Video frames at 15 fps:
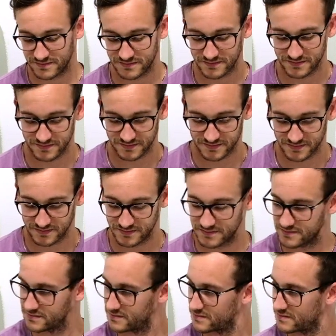
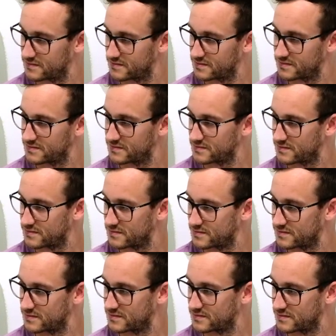
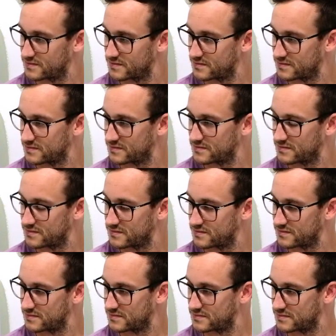
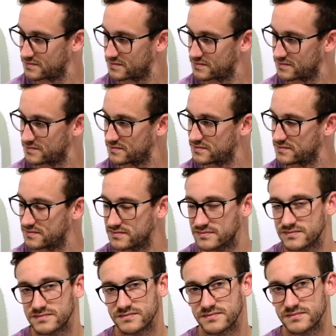
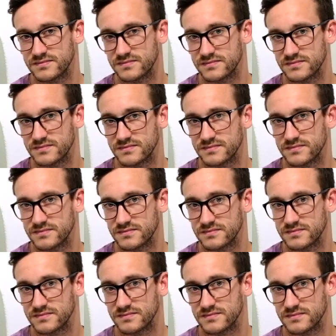
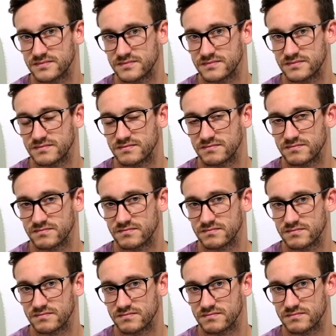
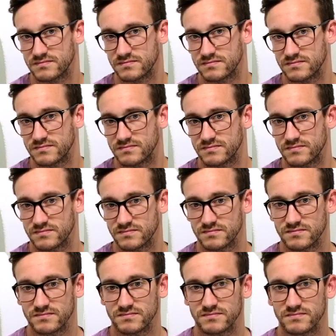
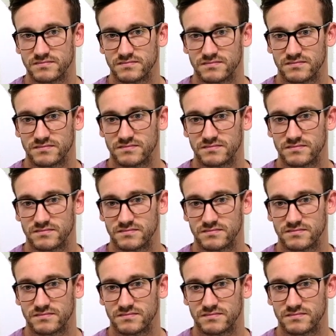This person isn't speaking.